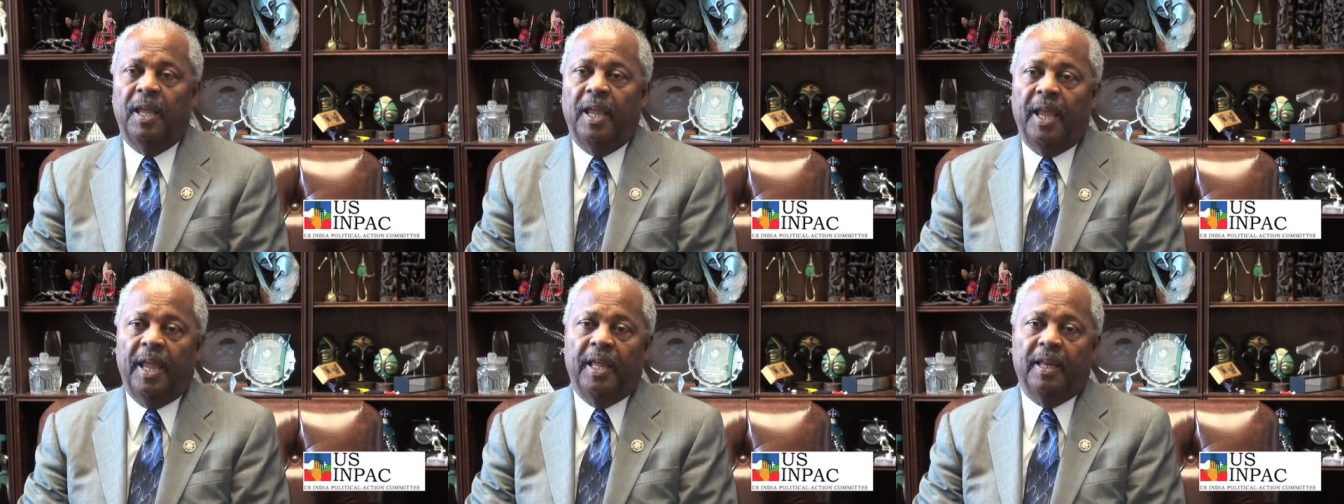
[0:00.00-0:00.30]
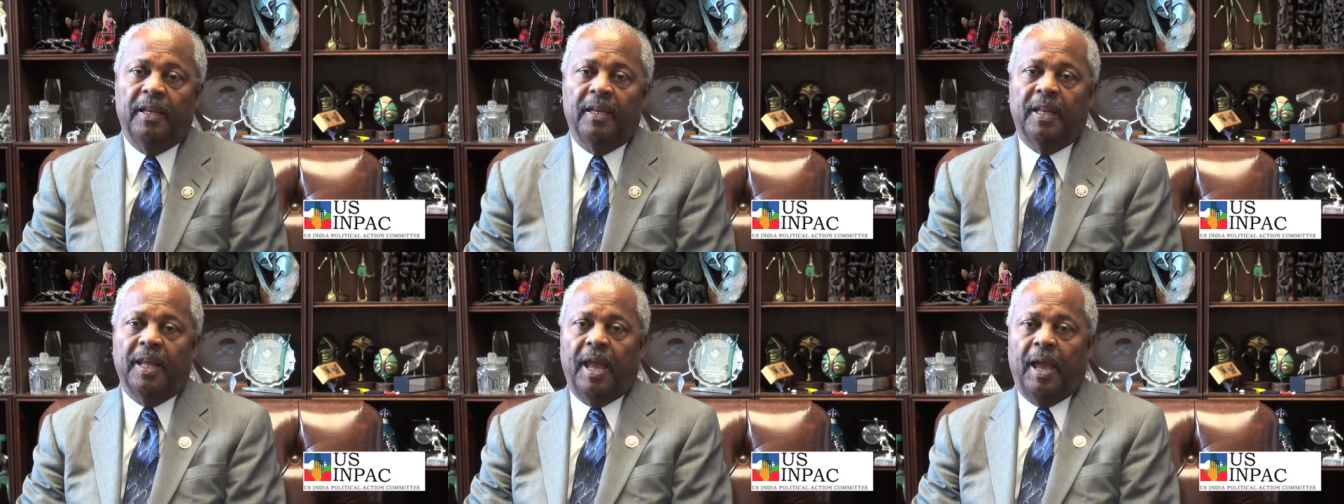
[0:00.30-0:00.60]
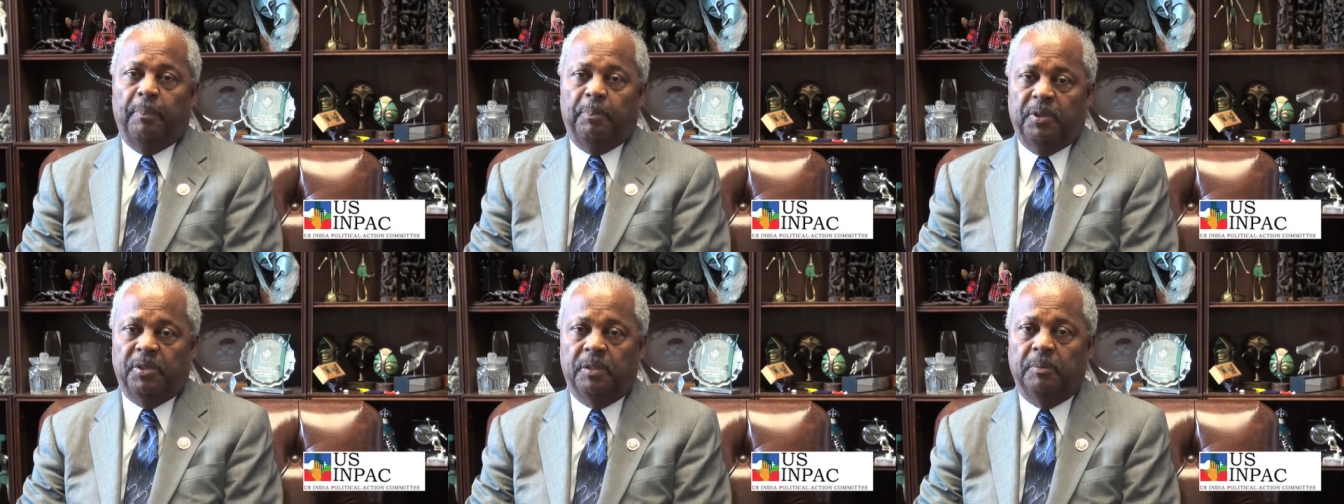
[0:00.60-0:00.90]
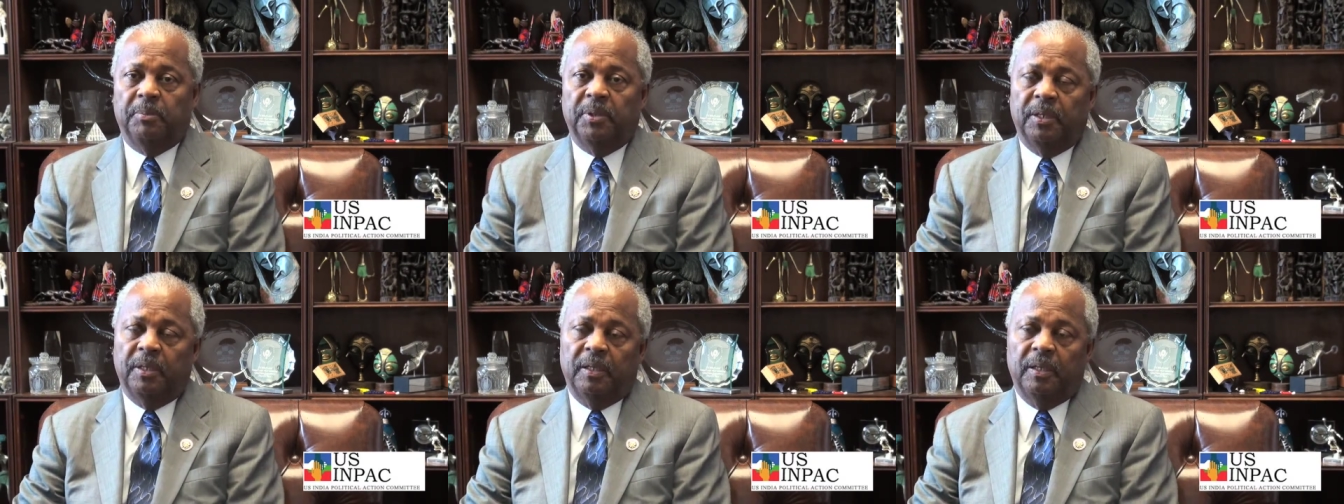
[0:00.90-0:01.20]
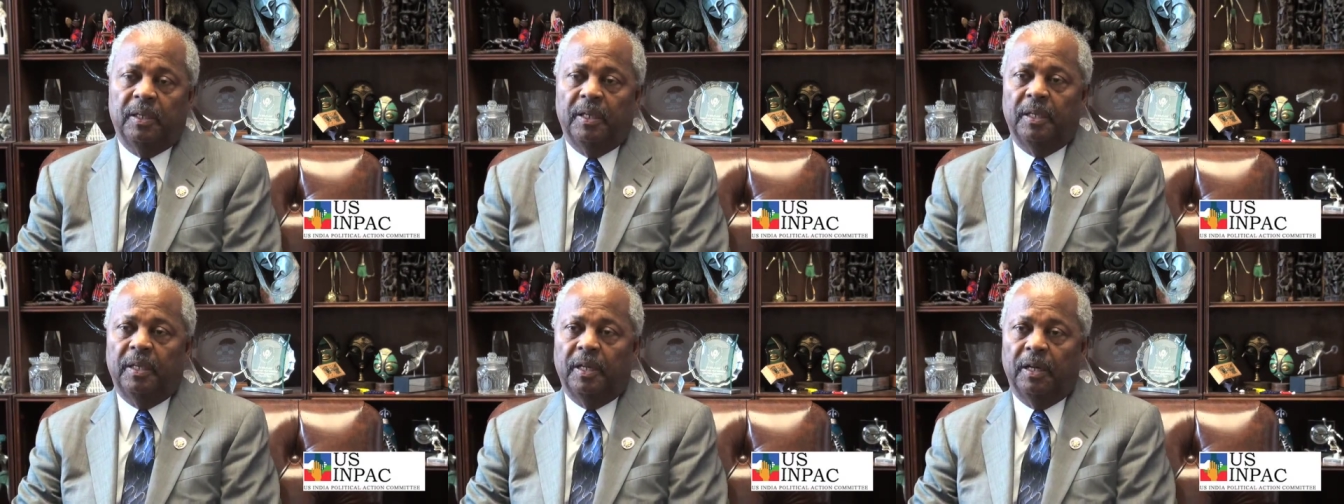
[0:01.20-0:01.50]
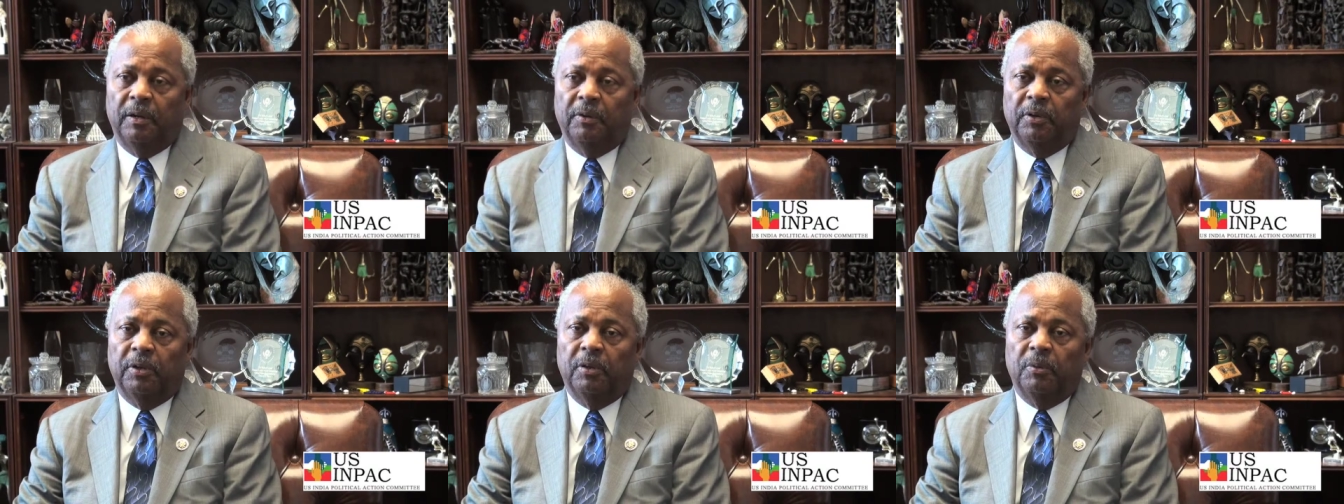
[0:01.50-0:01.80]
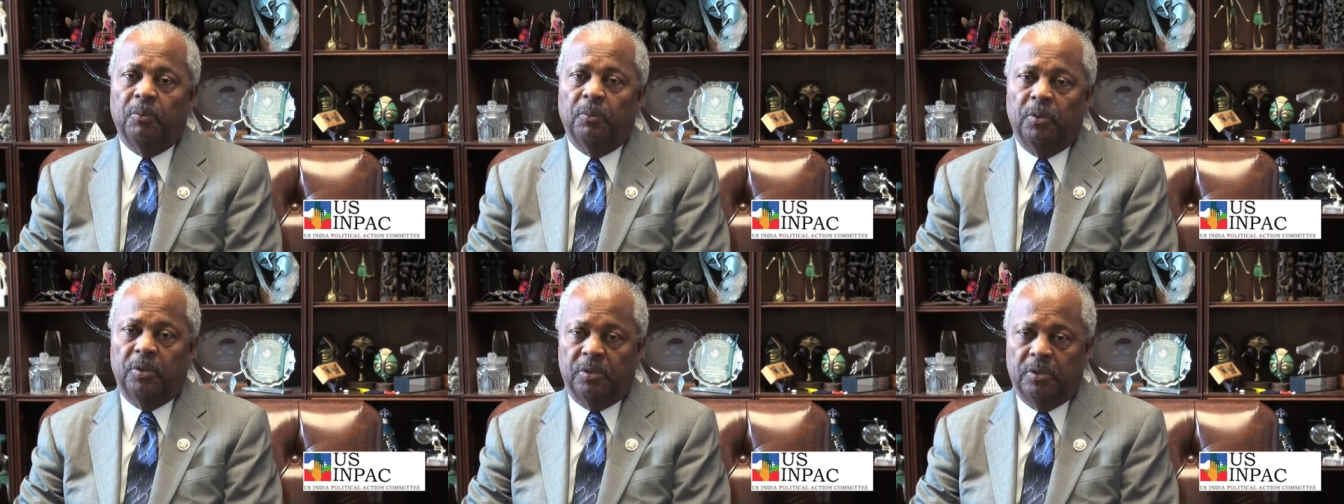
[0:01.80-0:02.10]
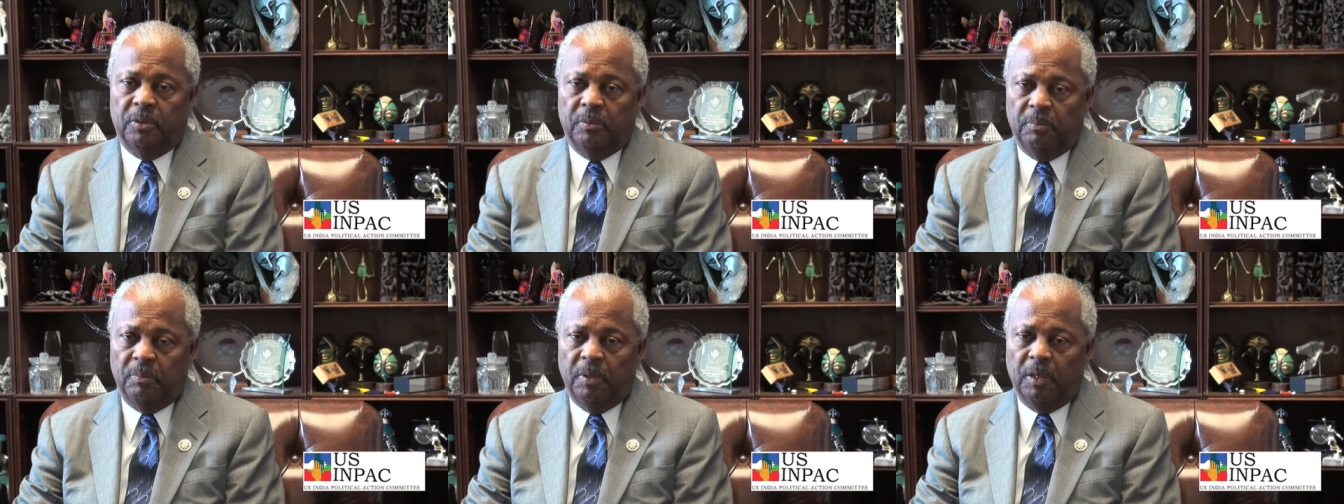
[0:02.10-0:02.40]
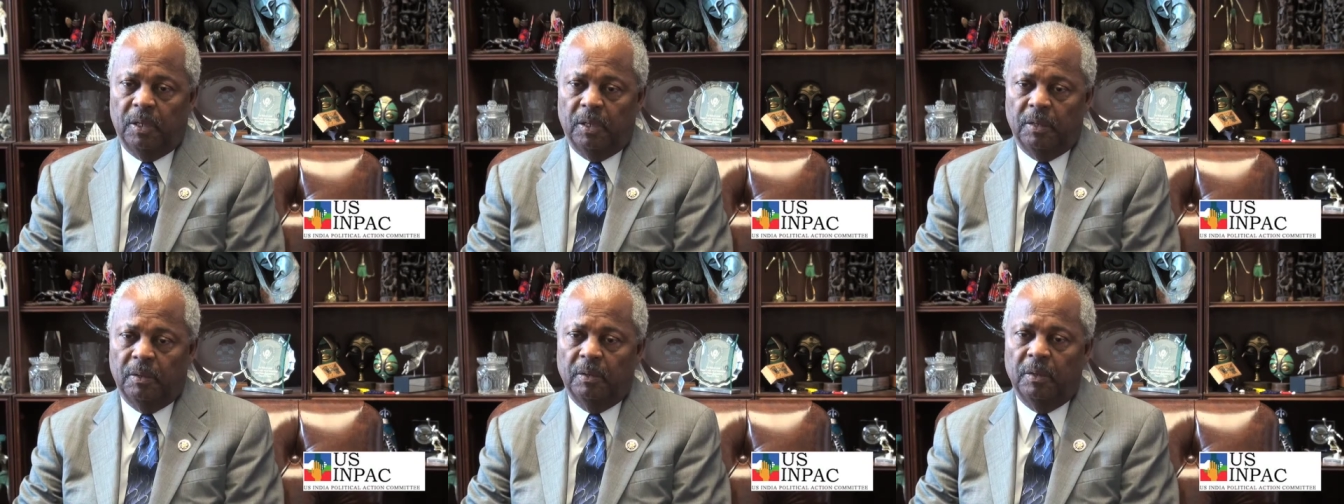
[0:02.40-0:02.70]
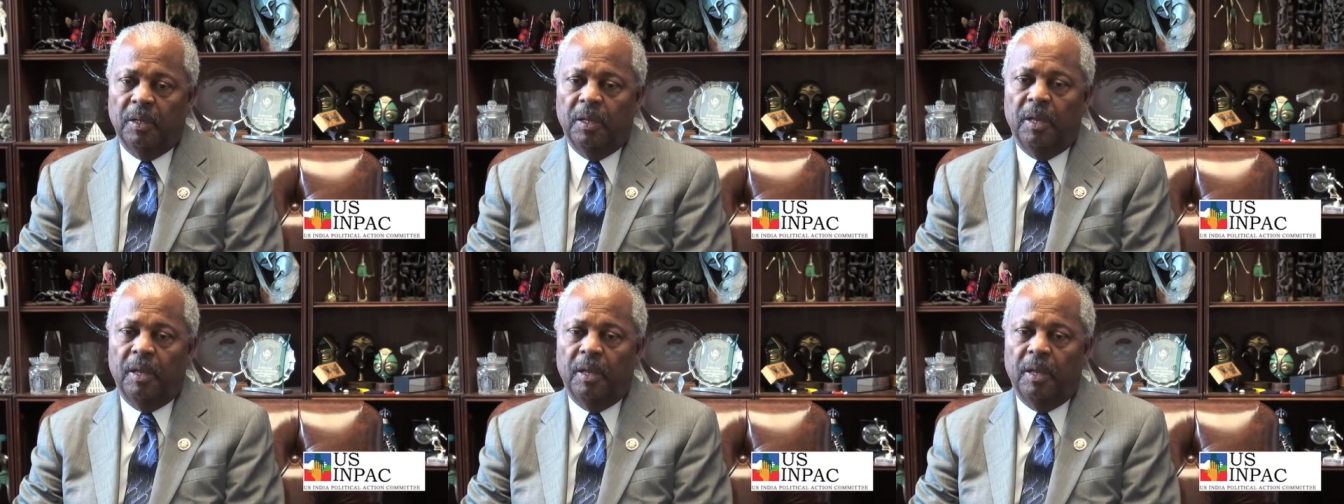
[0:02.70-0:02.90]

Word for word: And it happens to be an area which uh,